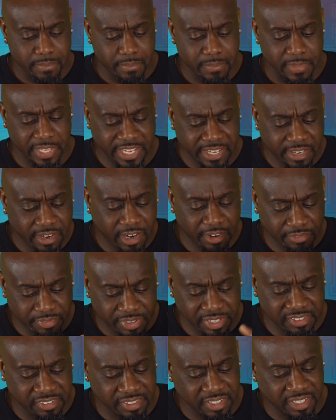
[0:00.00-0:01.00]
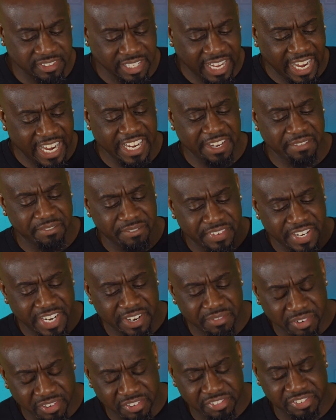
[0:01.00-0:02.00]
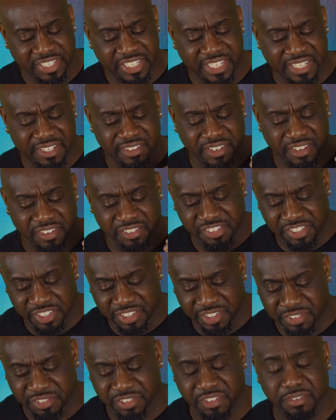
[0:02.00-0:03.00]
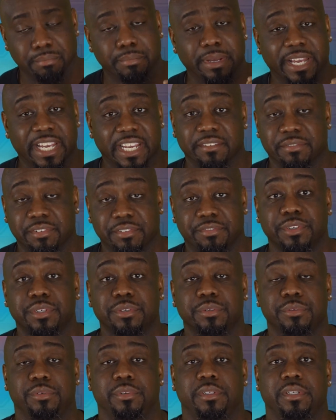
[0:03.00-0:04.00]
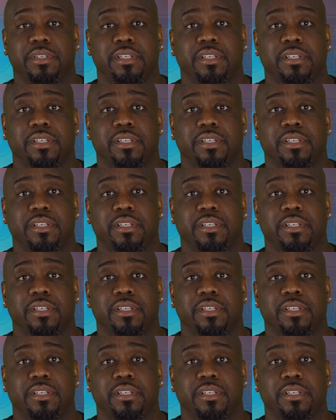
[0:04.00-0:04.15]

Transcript: The ERV says, I have never seen their children begging for food.